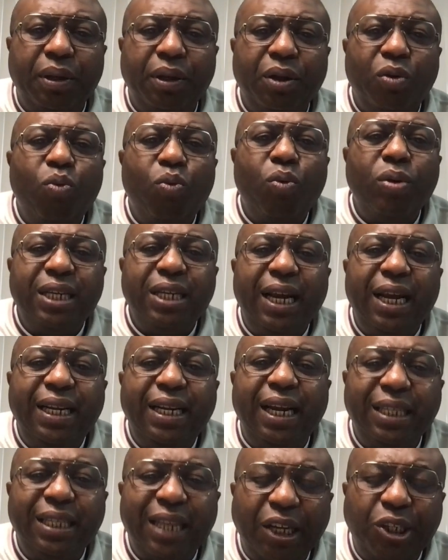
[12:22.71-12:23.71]
We need a
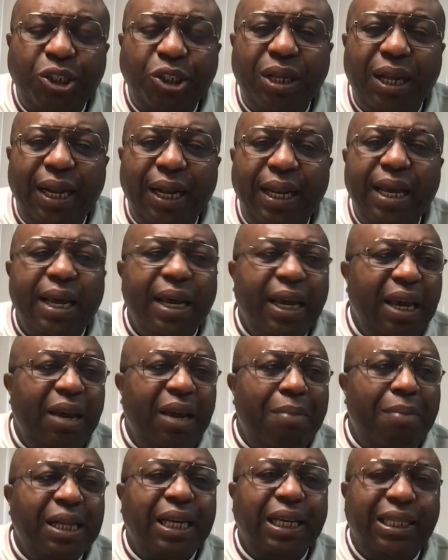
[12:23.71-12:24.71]
national
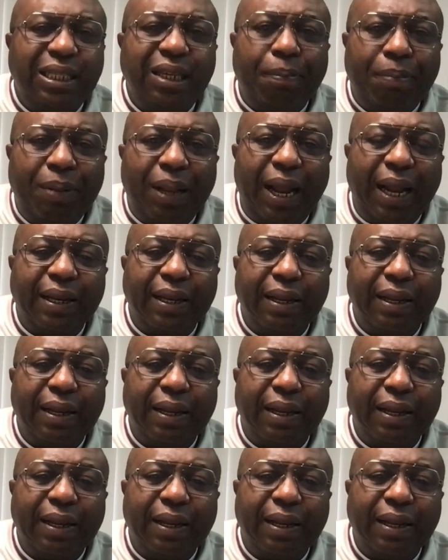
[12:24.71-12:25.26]
emergency plan.